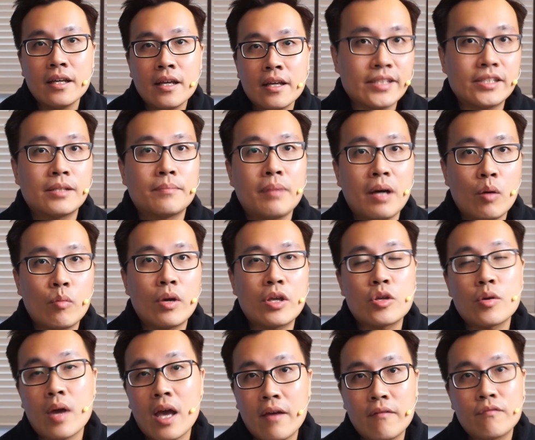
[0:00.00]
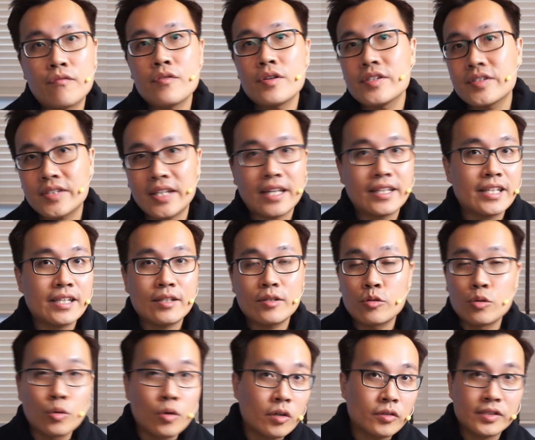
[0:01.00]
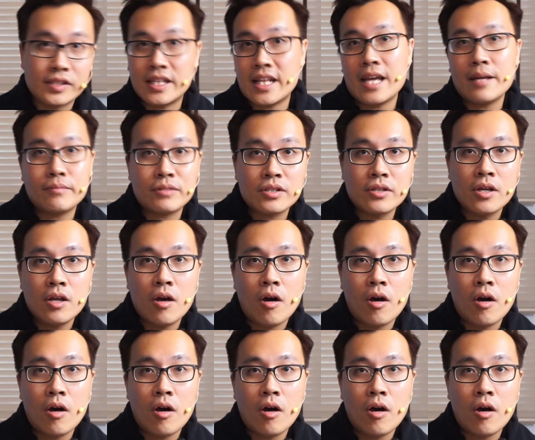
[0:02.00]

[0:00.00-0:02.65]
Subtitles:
that's the part where you have risk getting Google slapped